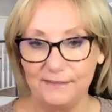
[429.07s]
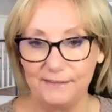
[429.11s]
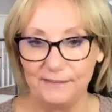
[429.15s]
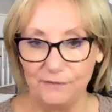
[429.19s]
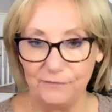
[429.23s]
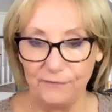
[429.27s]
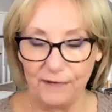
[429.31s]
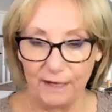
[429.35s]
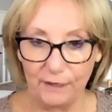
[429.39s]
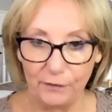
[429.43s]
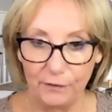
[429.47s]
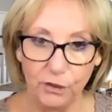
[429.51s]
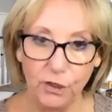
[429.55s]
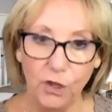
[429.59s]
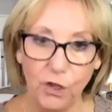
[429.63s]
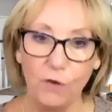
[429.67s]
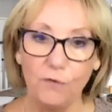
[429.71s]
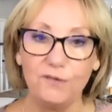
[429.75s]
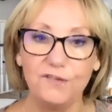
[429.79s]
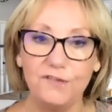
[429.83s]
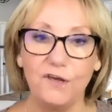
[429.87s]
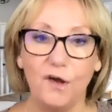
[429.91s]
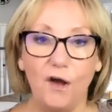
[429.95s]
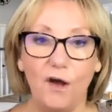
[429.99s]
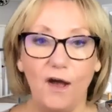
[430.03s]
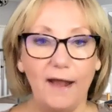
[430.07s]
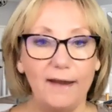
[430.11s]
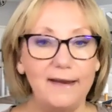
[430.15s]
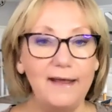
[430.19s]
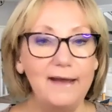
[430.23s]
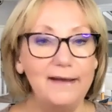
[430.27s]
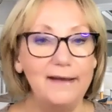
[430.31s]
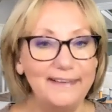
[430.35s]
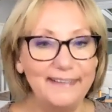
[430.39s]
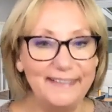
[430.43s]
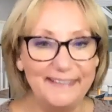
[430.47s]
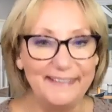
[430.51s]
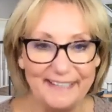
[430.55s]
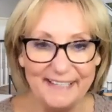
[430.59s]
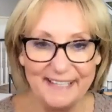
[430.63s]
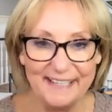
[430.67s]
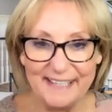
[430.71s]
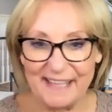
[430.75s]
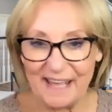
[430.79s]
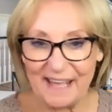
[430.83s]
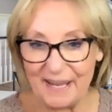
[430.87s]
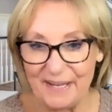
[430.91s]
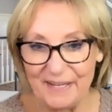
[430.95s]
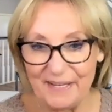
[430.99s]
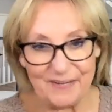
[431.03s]
you've got clothes on
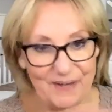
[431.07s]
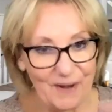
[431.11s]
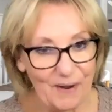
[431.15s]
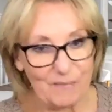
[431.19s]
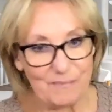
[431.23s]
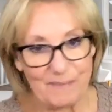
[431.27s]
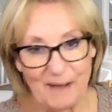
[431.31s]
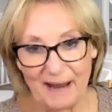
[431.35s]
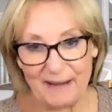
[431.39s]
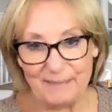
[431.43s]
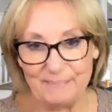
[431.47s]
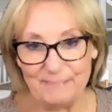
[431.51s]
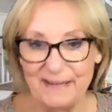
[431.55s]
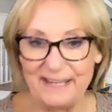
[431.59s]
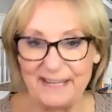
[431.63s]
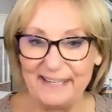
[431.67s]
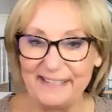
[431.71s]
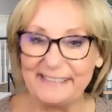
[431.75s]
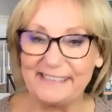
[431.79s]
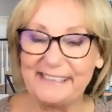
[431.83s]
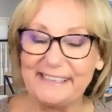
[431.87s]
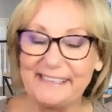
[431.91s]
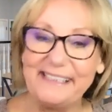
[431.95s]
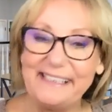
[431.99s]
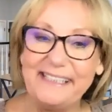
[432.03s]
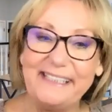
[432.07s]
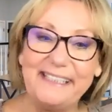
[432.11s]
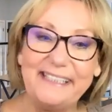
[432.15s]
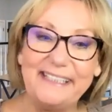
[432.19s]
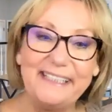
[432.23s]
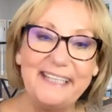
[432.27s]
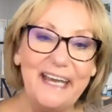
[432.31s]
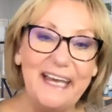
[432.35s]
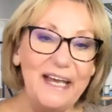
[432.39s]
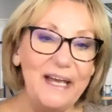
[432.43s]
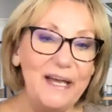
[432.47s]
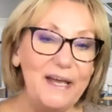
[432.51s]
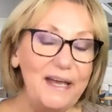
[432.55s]
that you don't mind being seen.